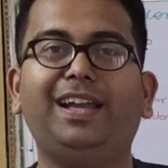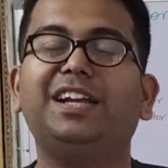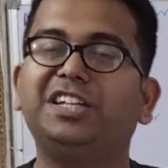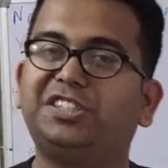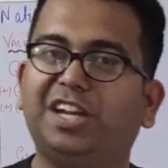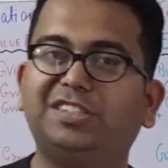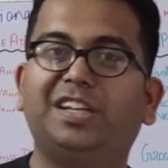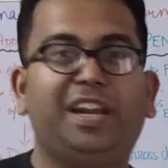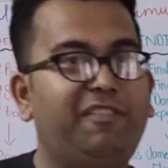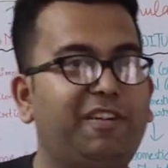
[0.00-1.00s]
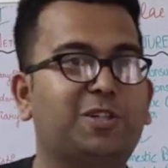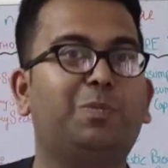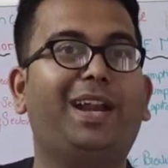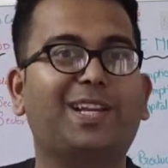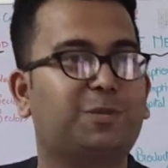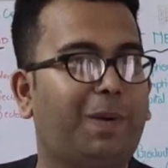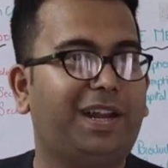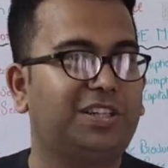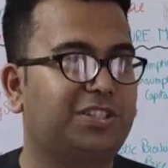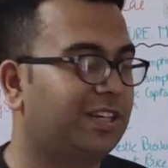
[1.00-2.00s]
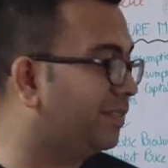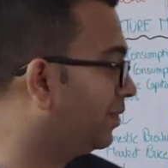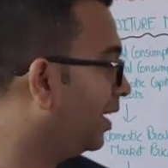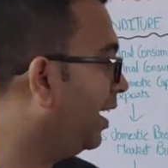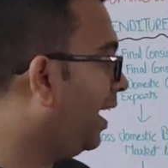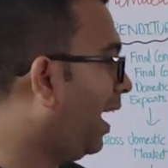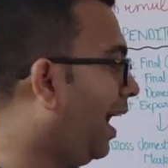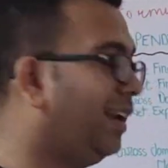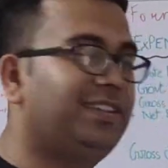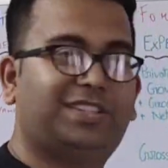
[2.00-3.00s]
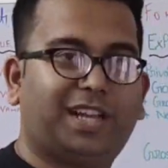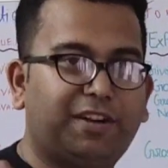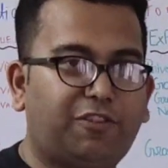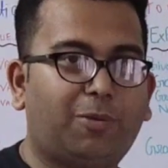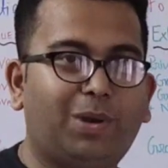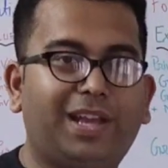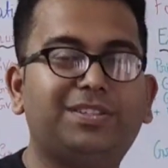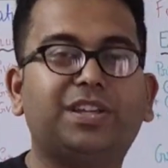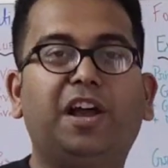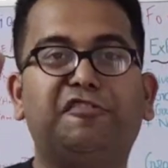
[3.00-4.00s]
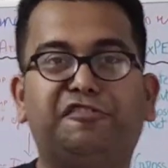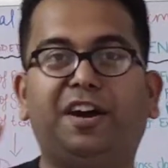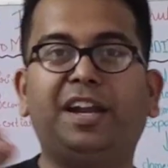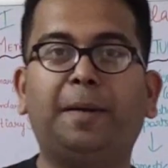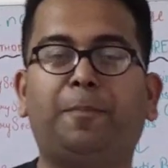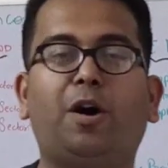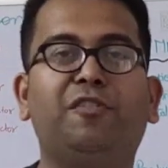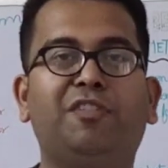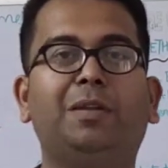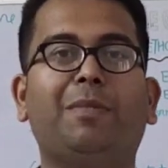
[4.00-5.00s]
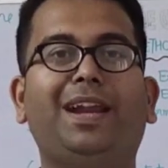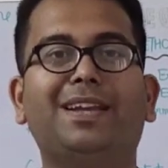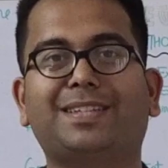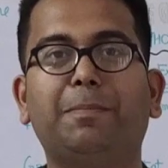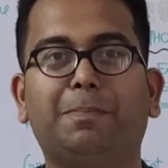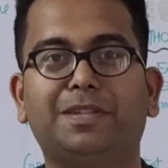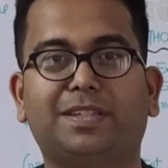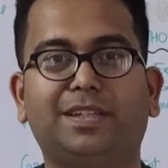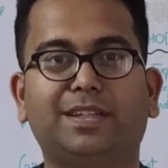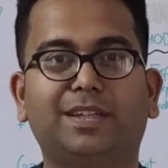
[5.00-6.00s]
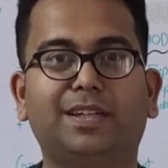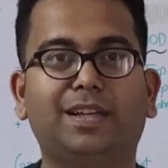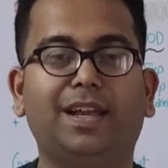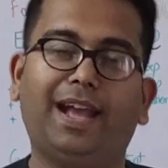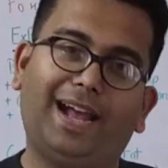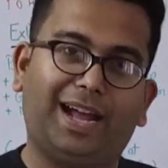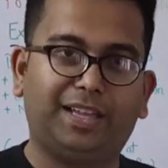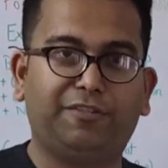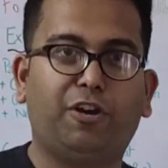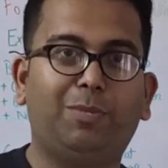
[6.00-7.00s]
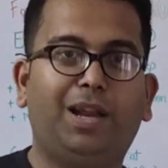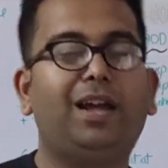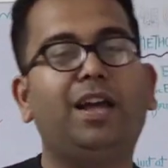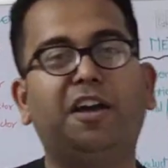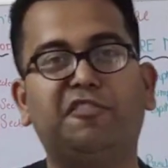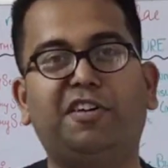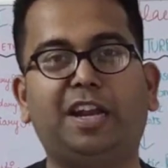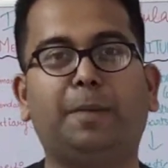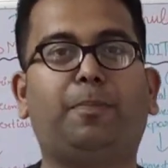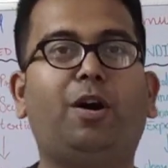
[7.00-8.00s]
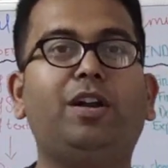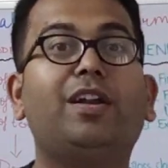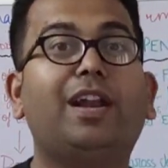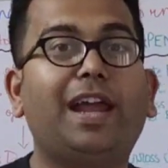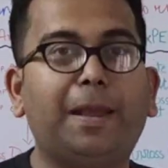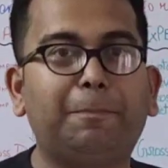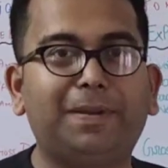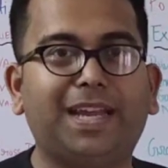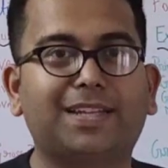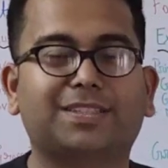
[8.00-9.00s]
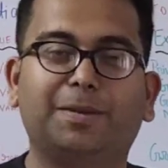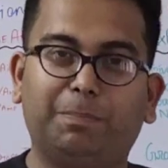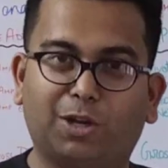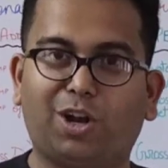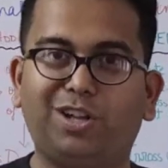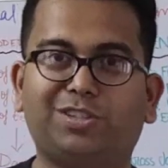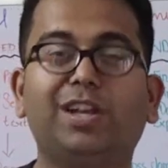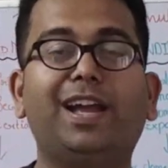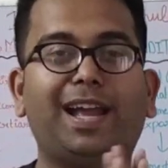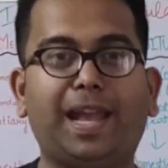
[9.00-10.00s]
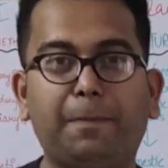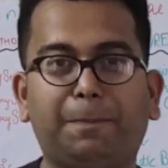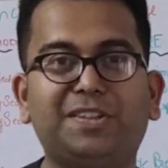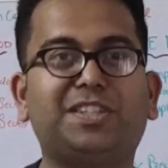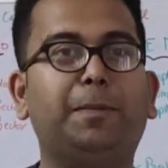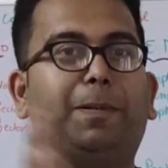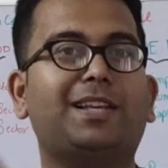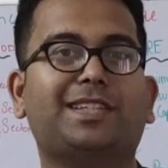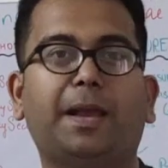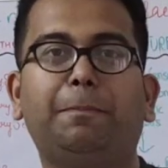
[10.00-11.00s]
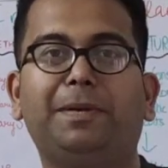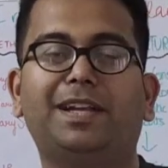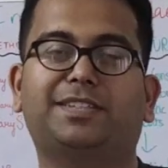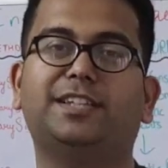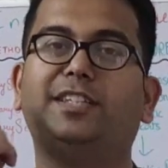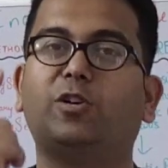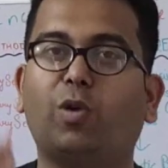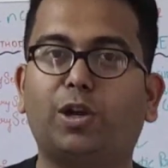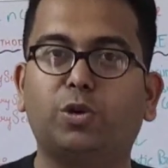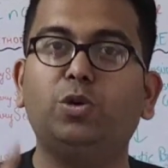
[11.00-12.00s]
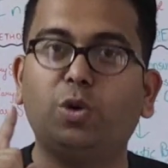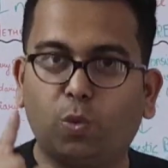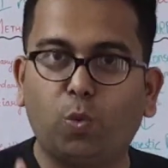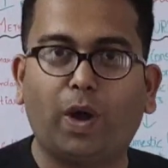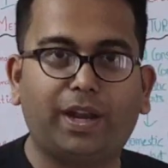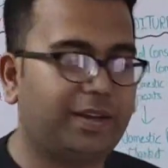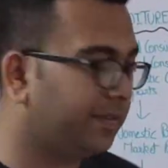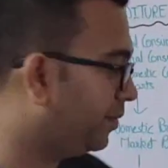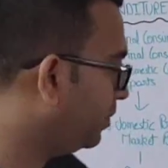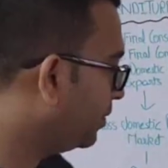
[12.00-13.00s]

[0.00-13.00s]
I? Change in investment expenditure. And the second formula is 1 upon 1 minus MPC. Other formula 1 upon MPS because MPC plus MPS is equal to 1.